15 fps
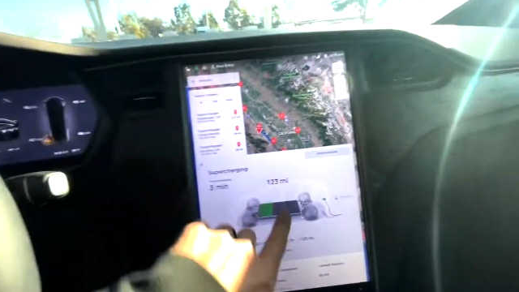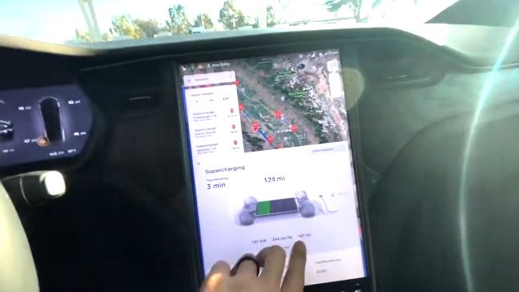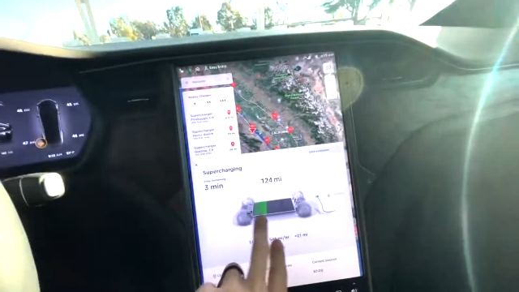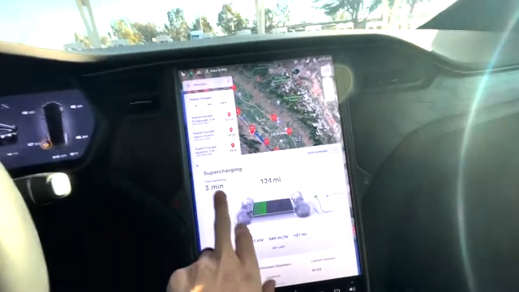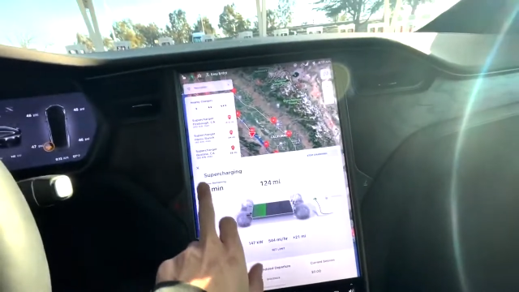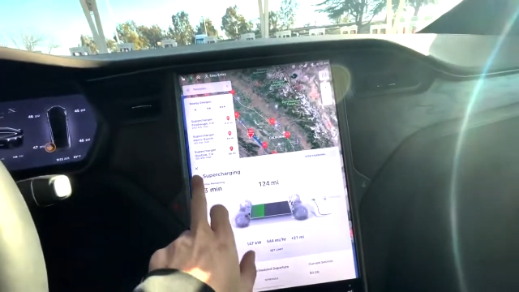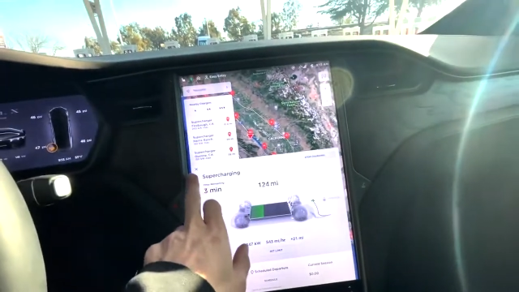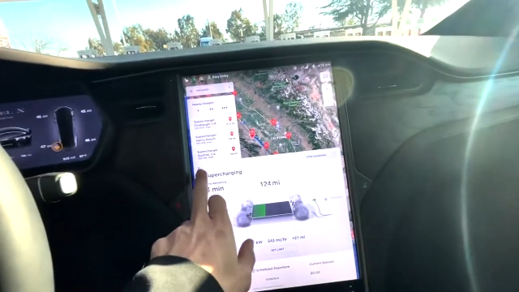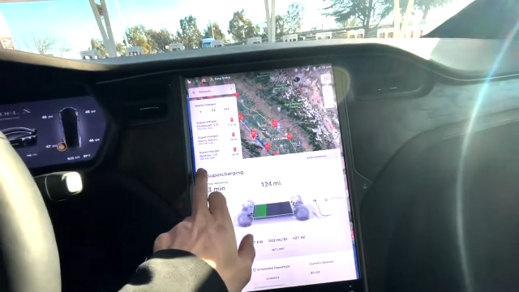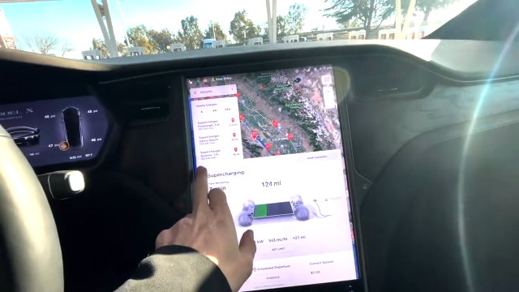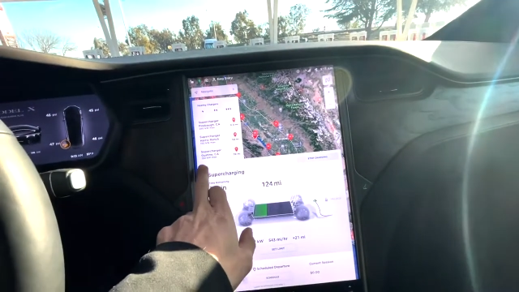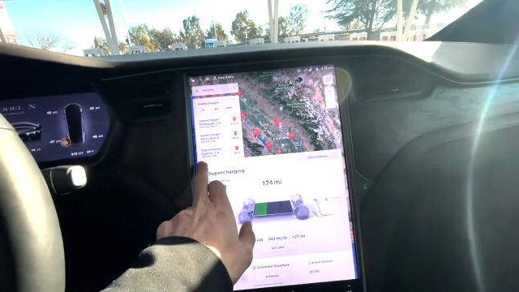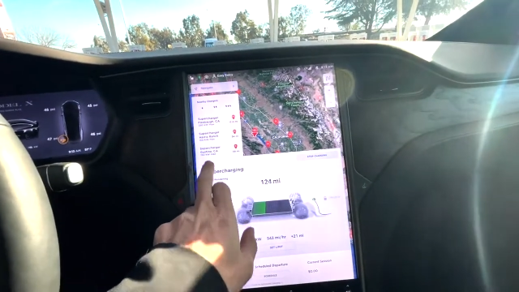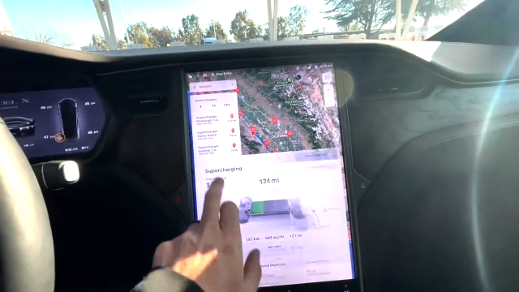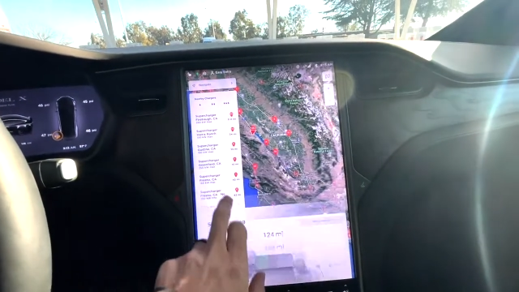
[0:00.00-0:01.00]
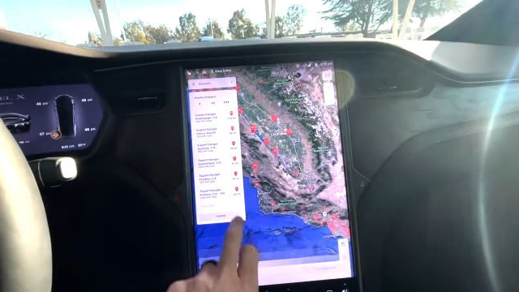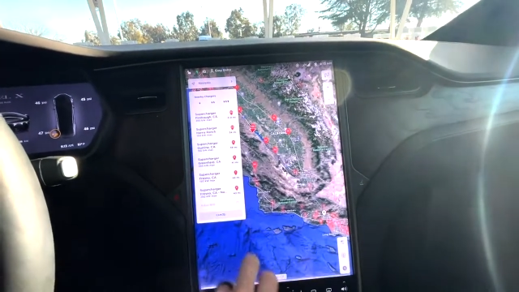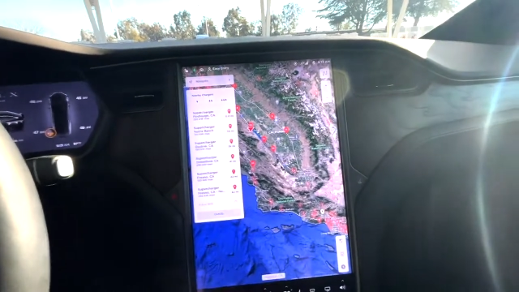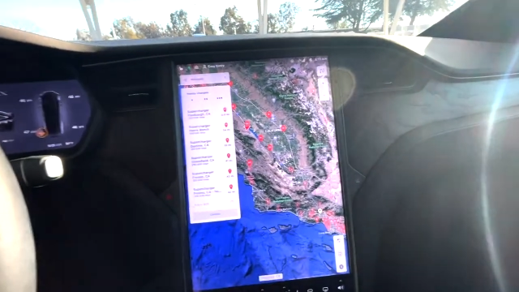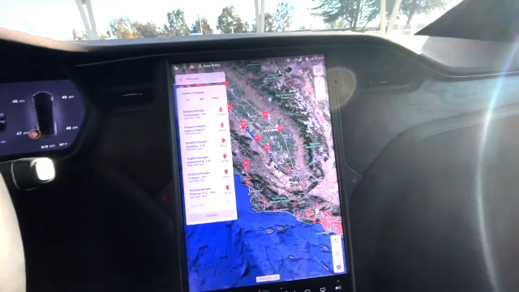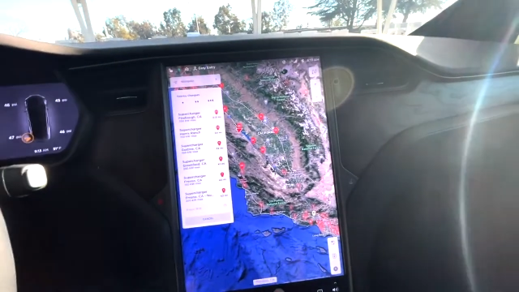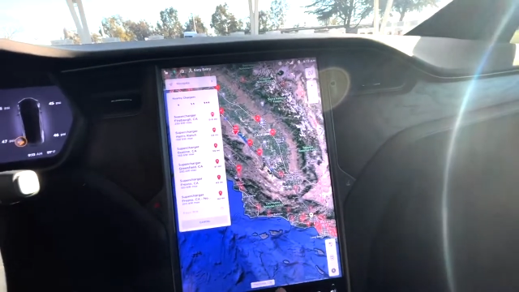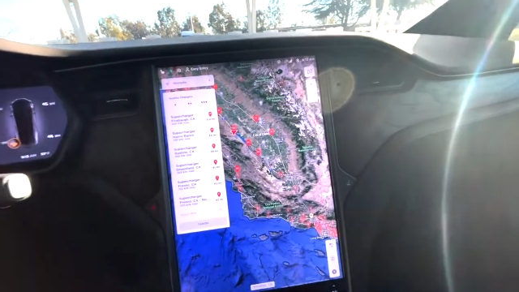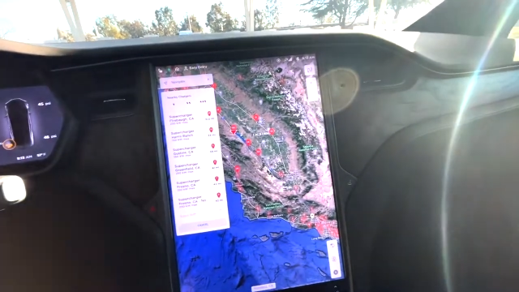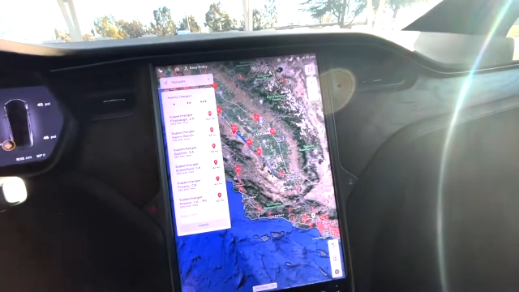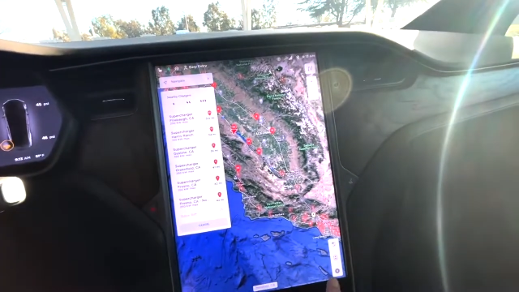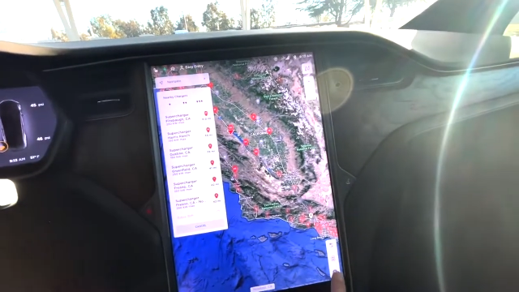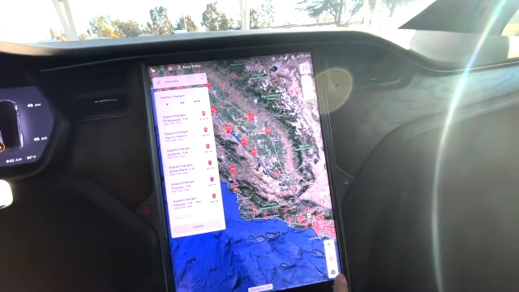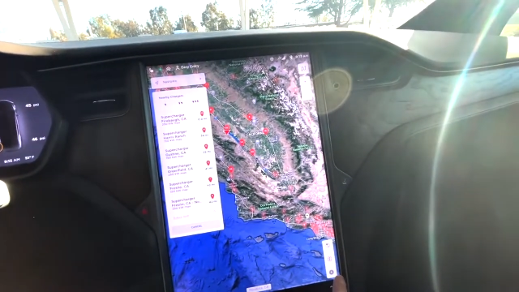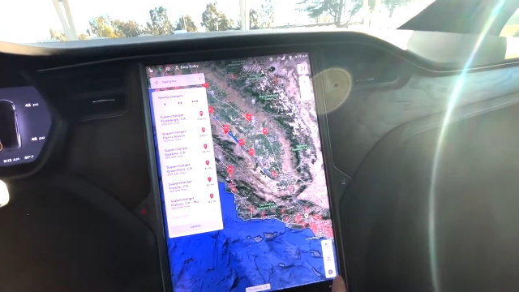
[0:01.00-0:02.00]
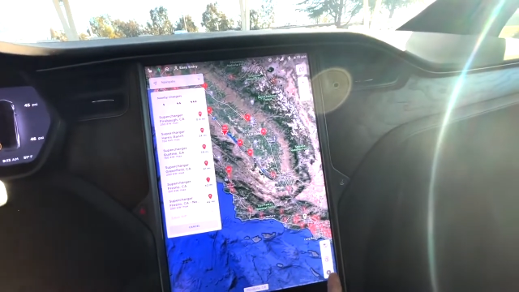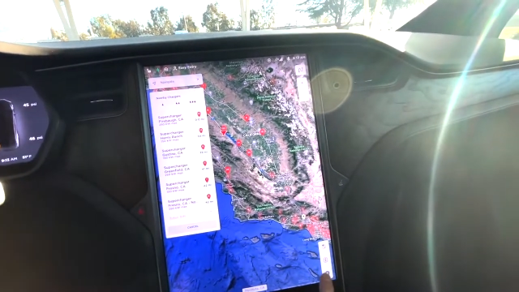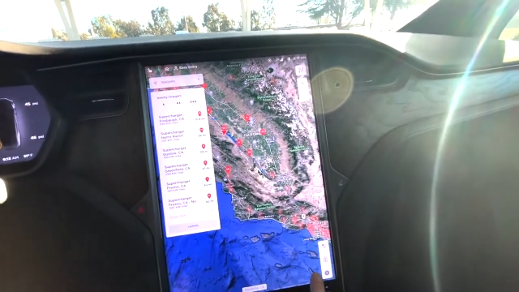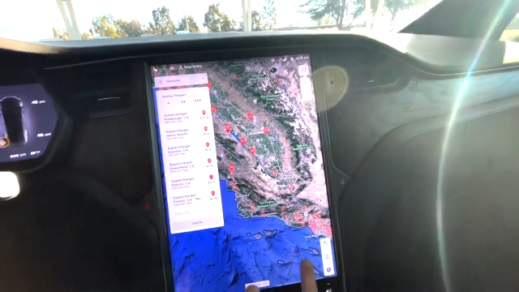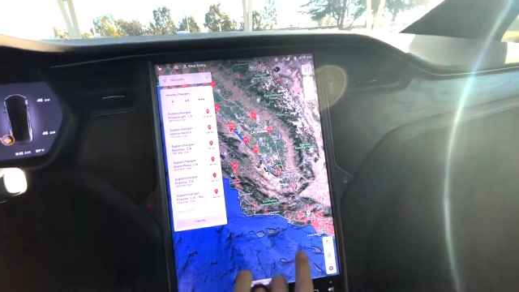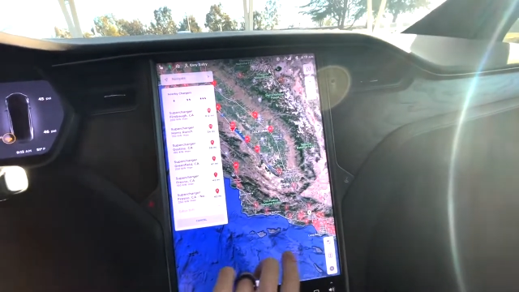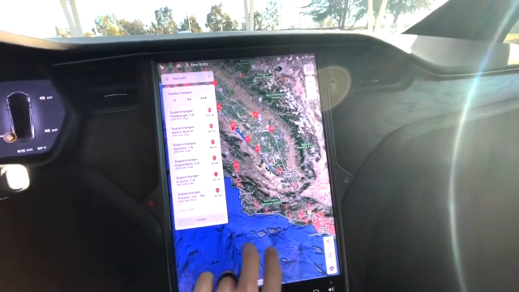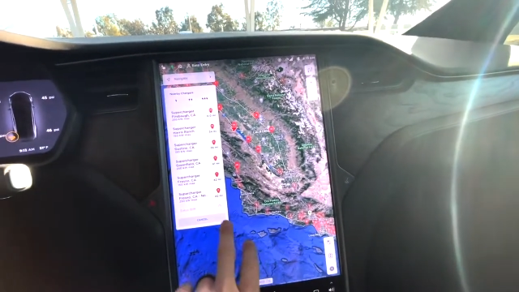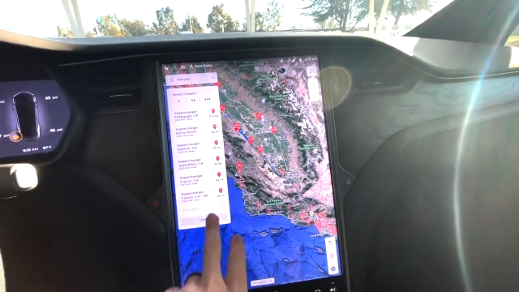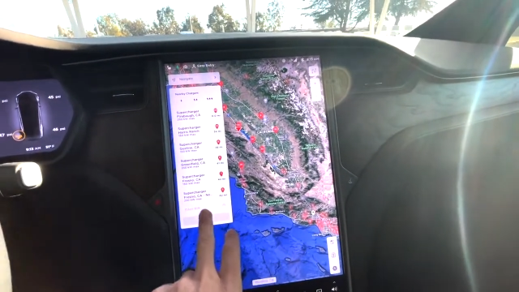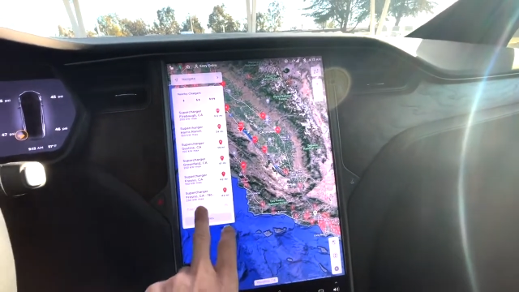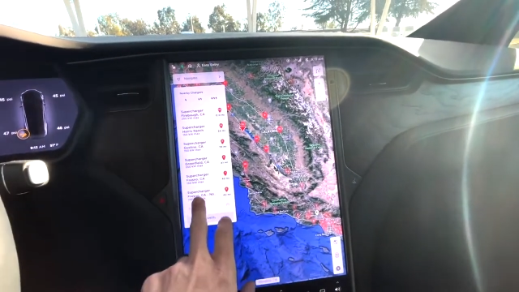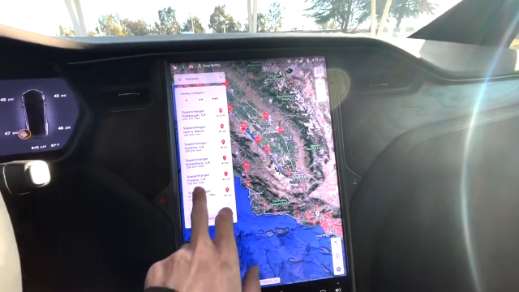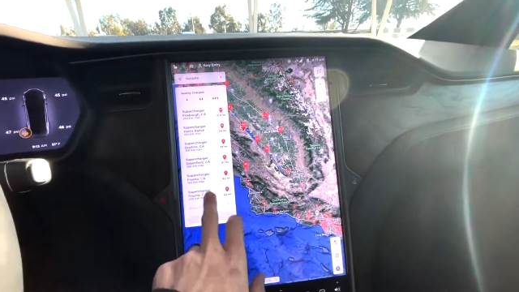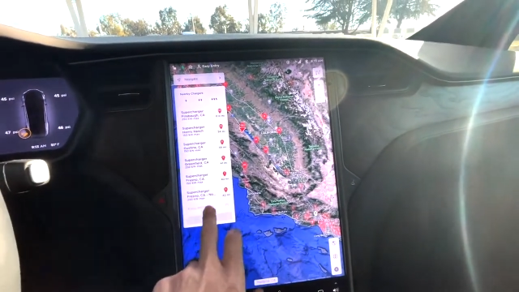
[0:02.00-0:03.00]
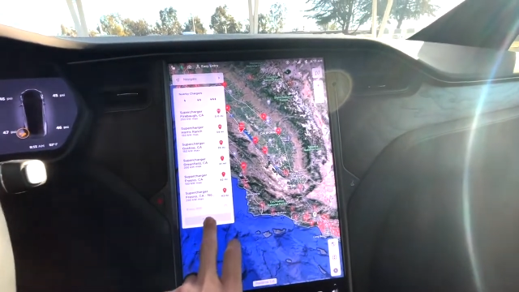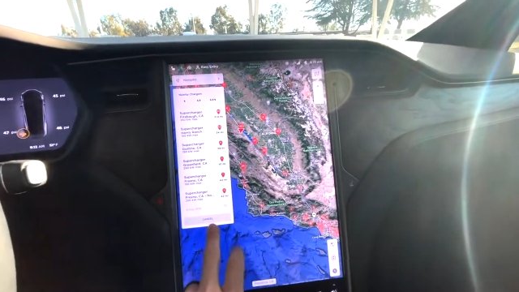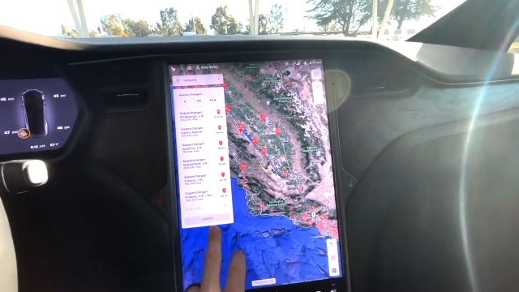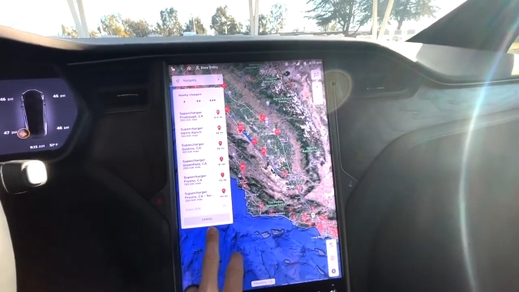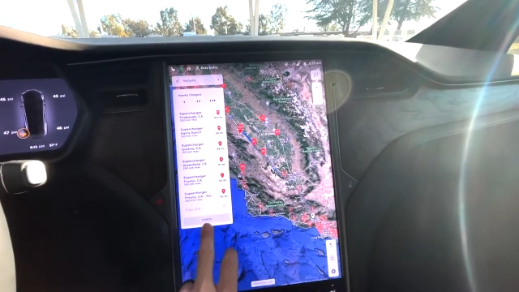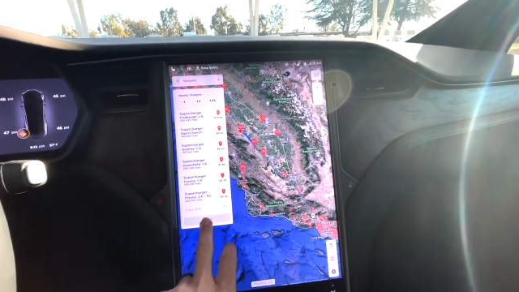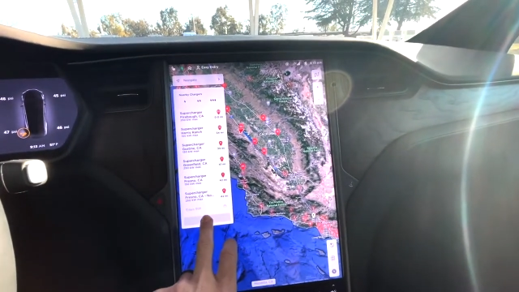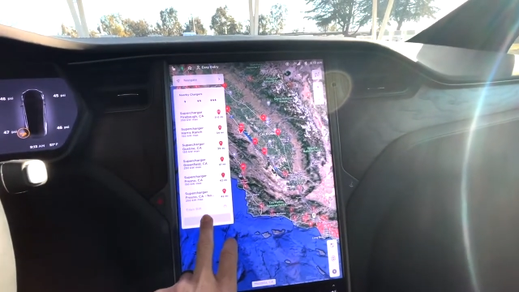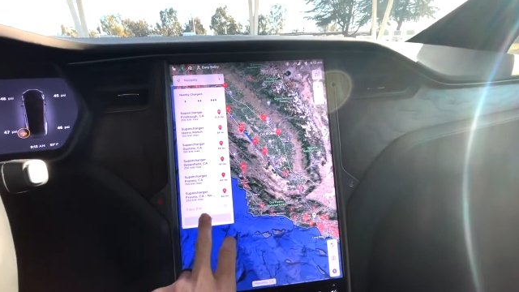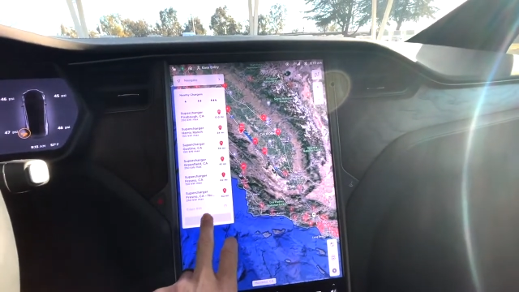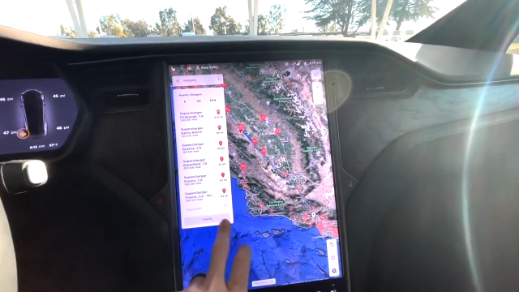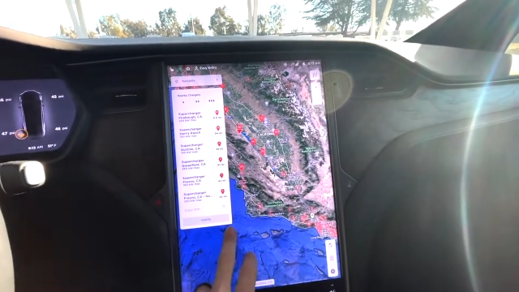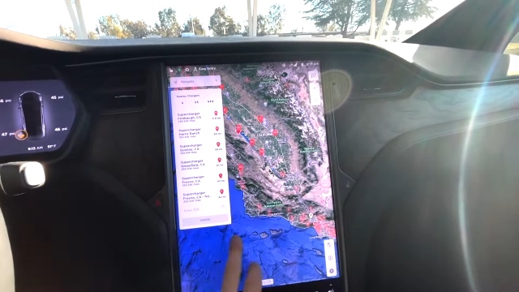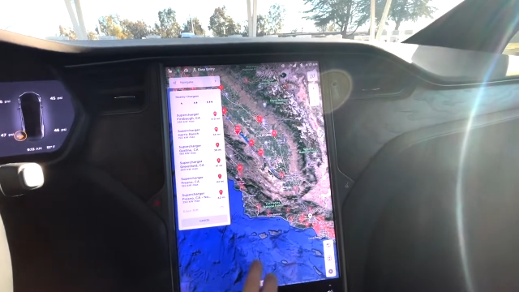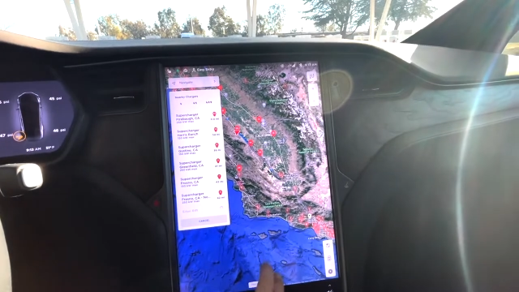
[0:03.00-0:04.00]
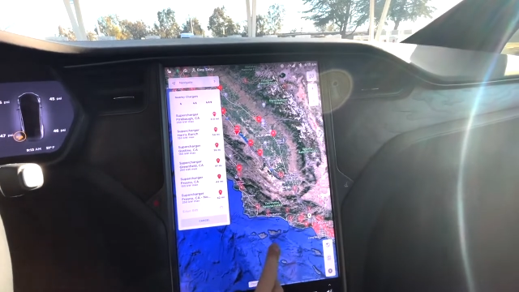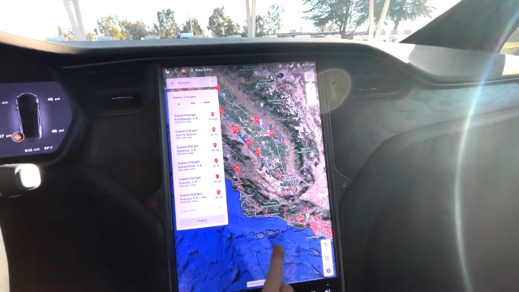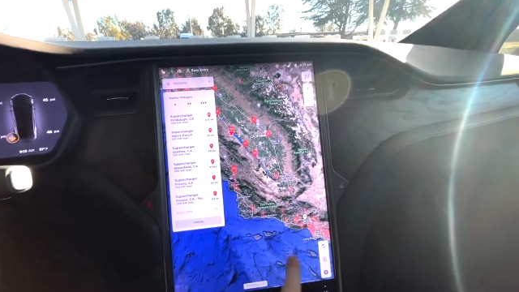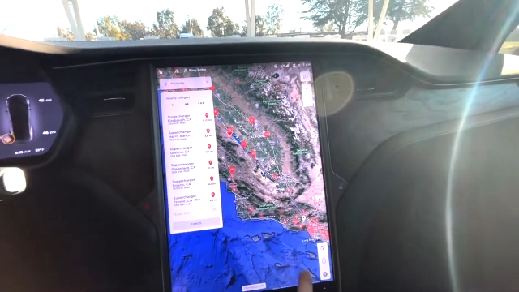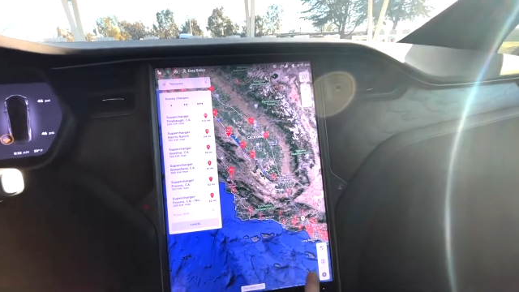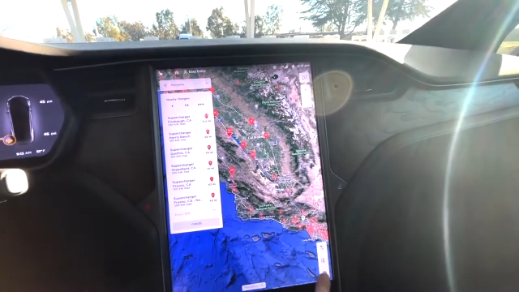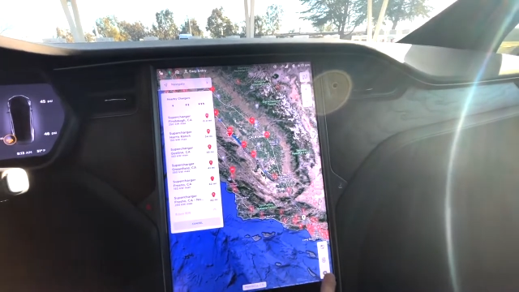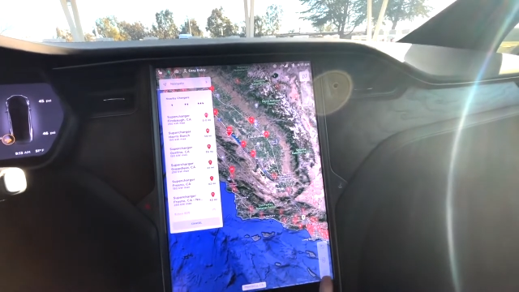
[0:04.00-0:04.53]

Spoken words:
Nobody's mouth can be seen.